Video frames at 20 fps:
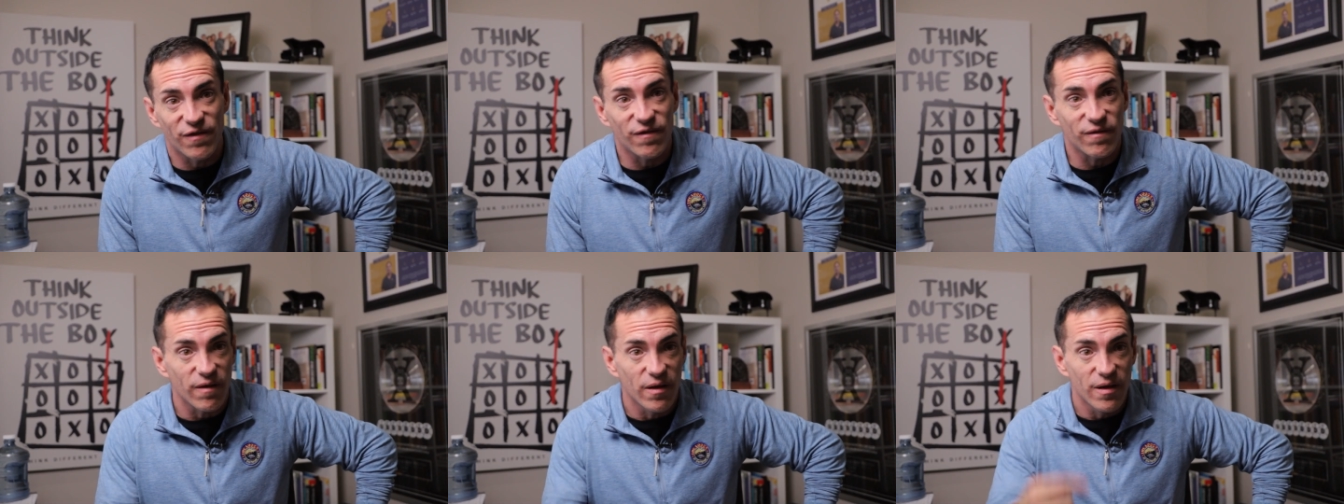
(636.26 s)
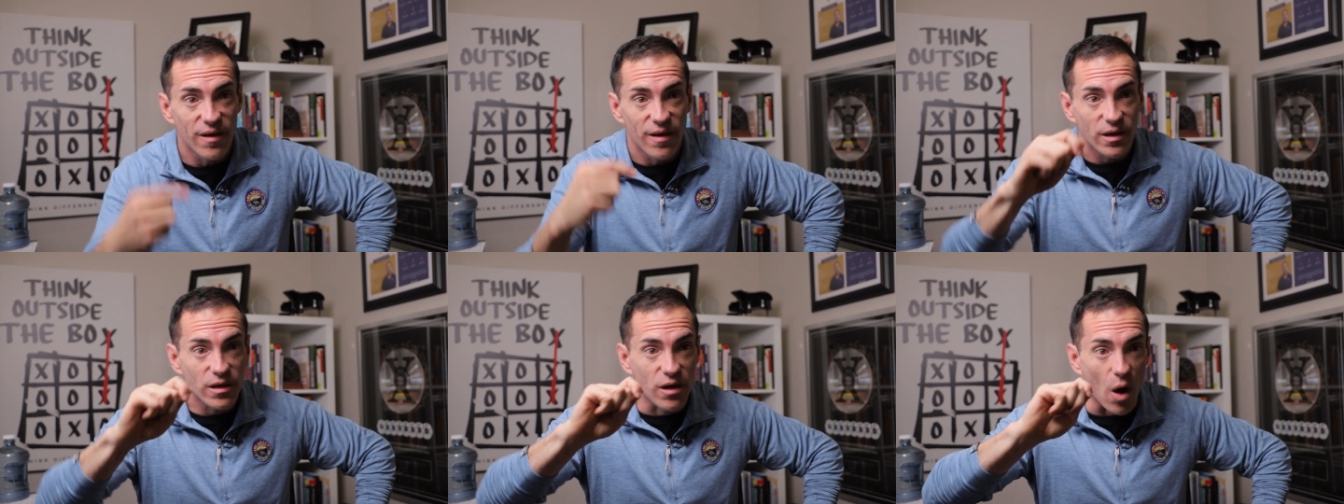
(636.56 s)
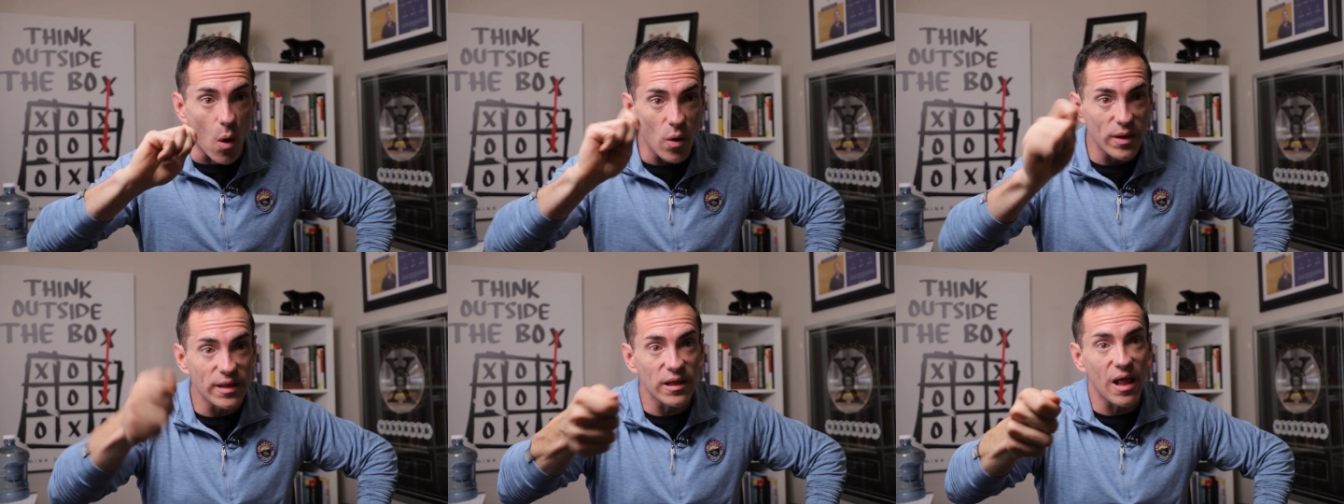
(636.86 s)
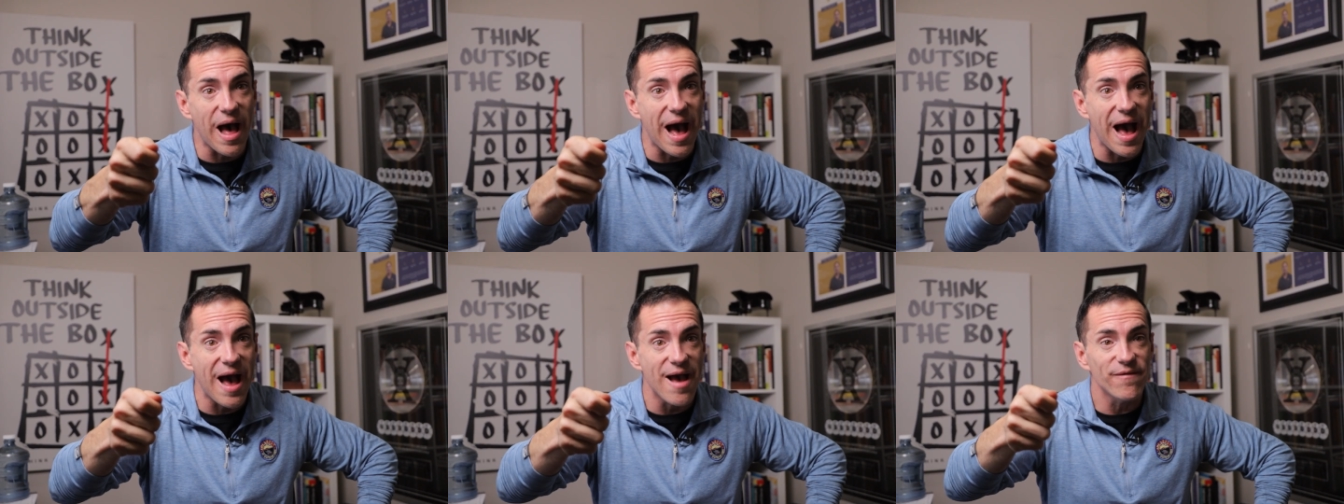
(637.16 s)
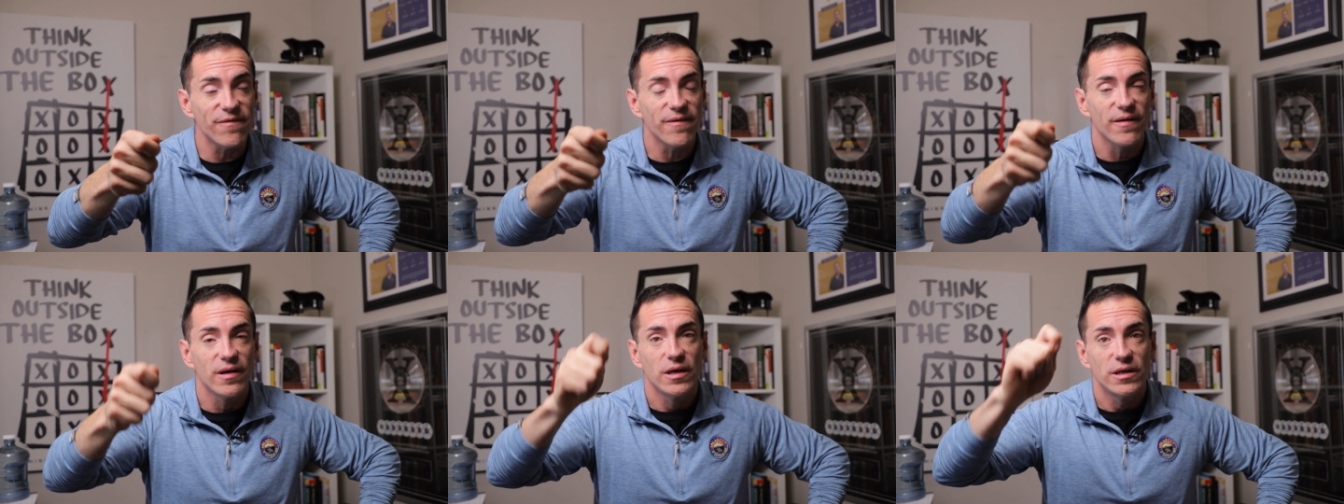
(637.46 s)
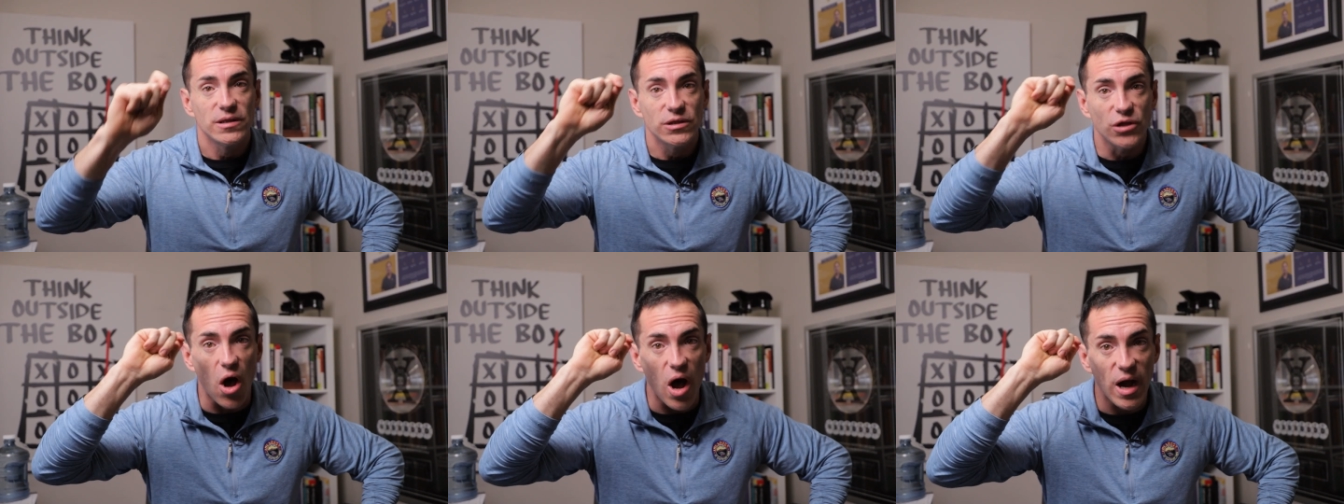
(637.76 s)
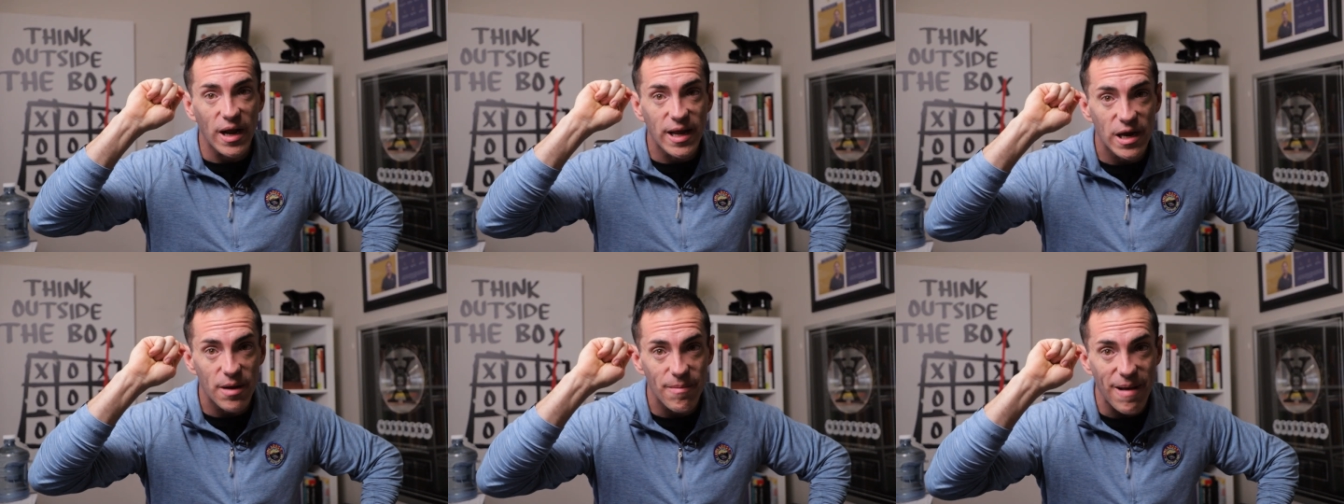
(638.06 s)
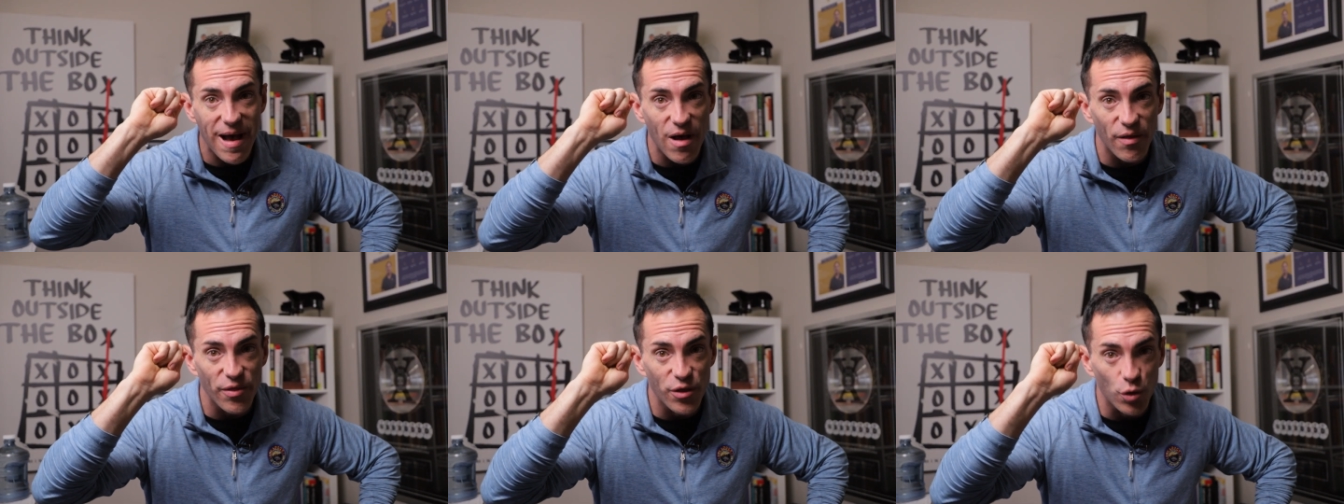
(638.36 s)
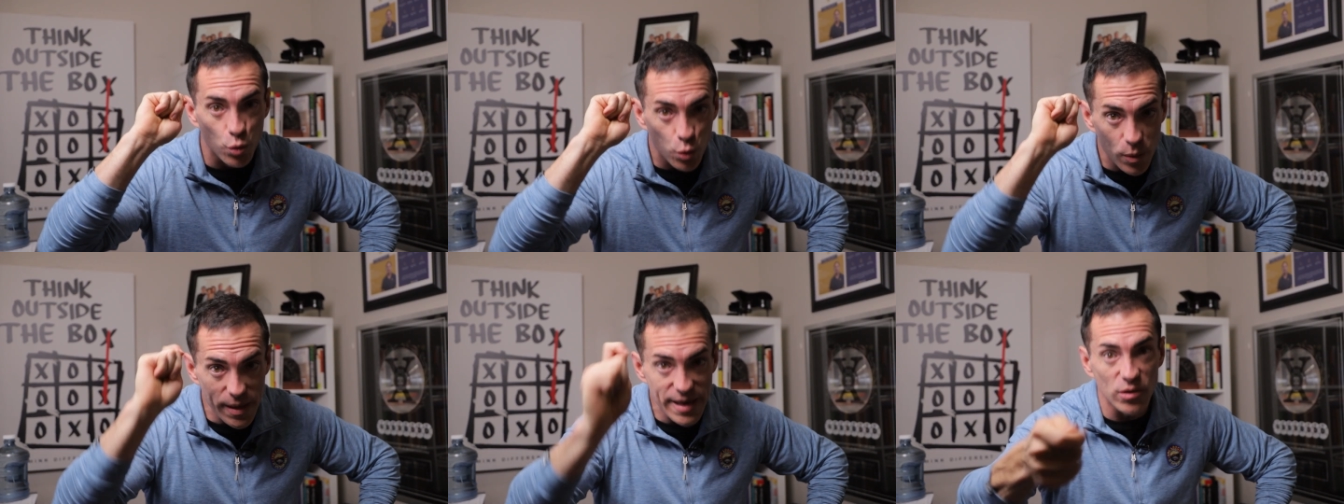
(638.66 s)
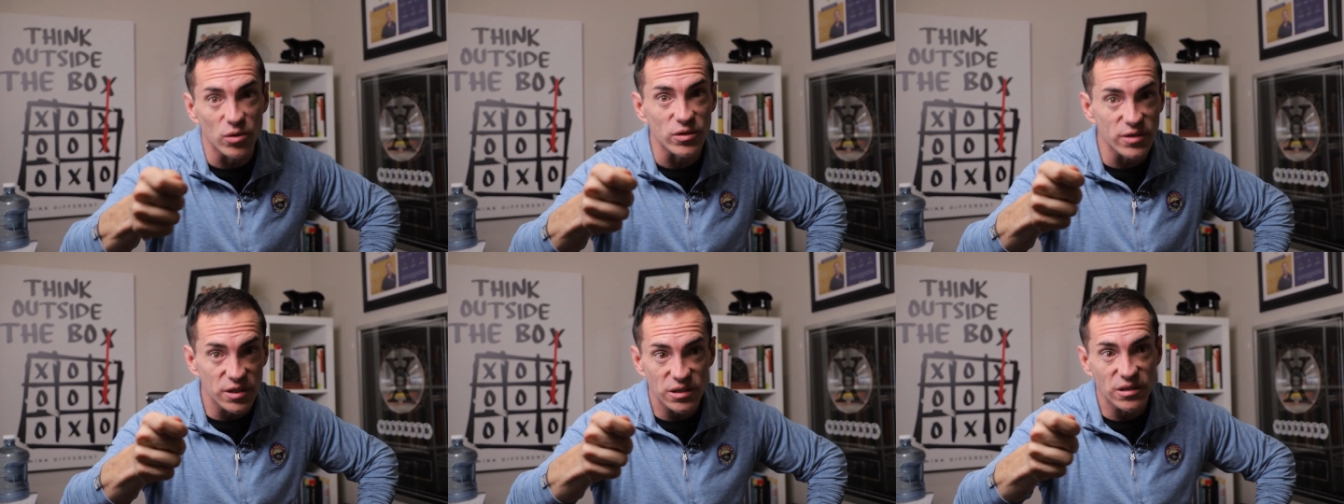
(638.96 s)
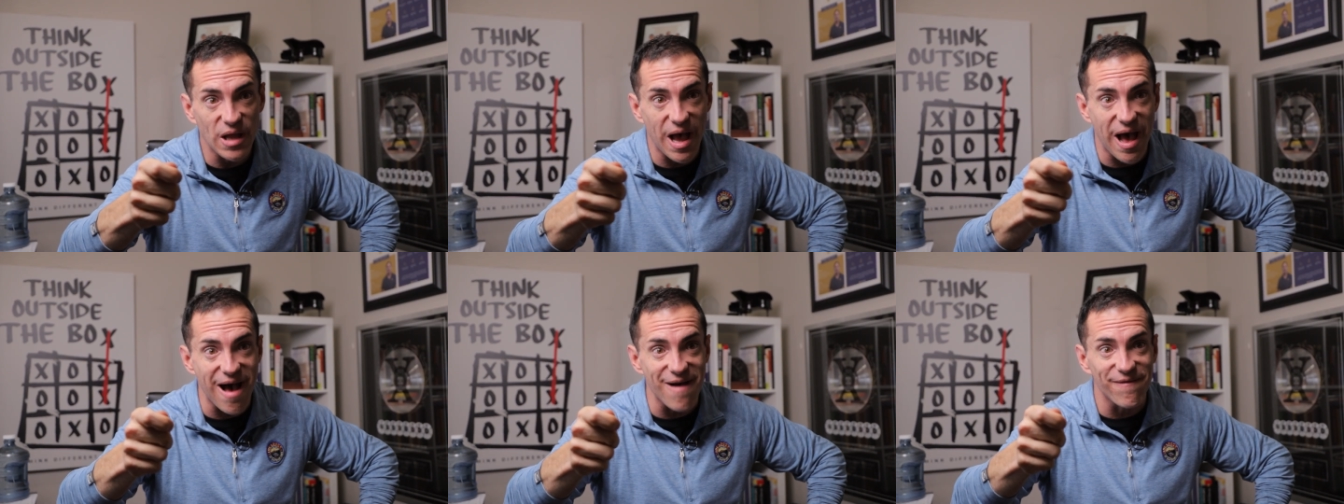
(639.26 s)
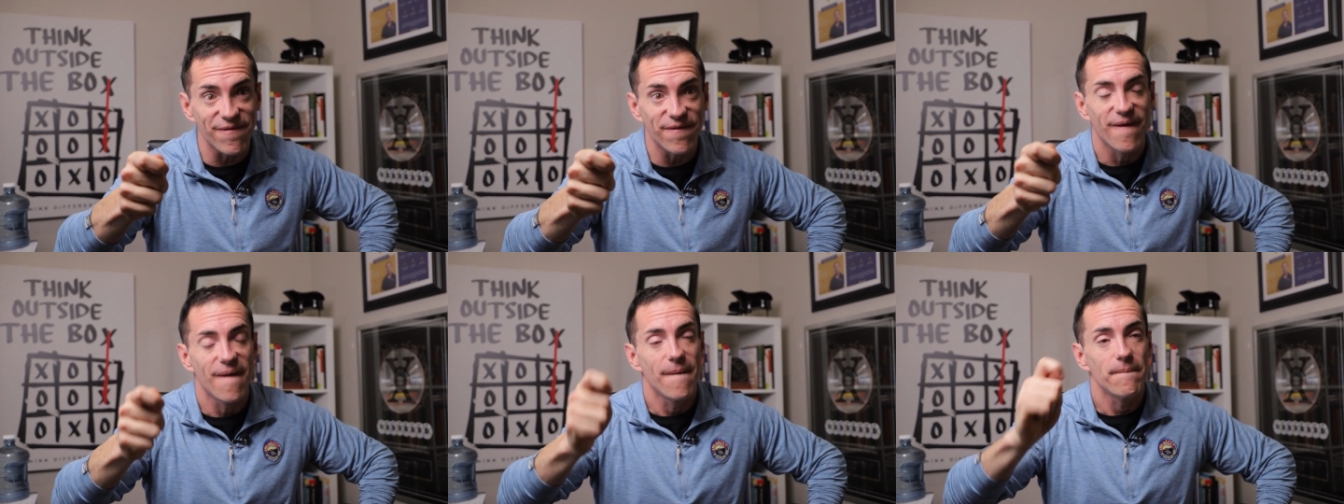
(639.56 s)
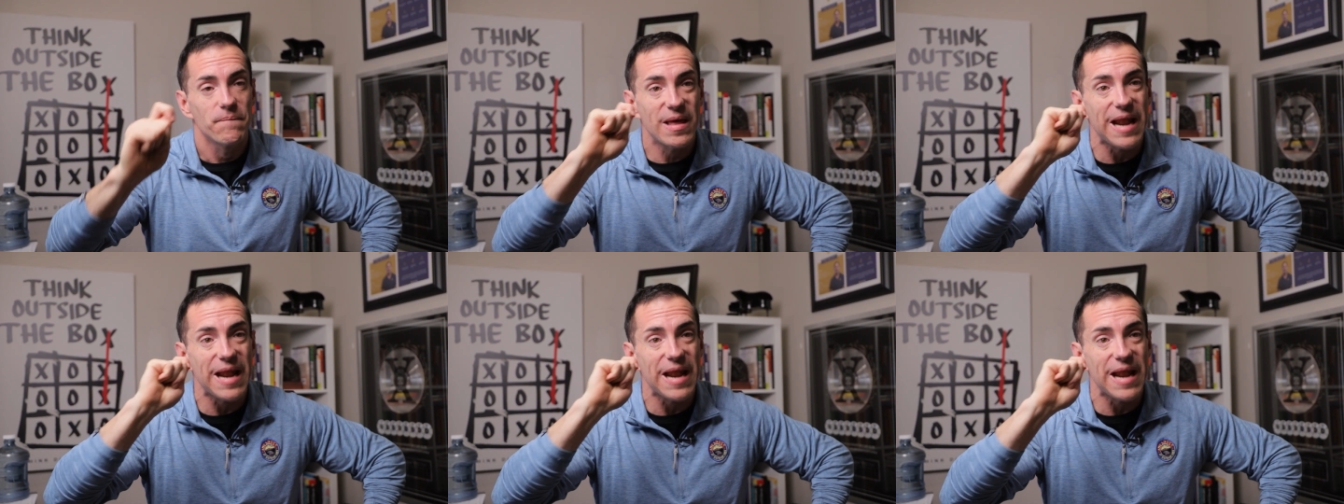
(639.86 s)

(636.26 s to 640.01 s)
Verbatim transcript: It's going live, talking about the real stuff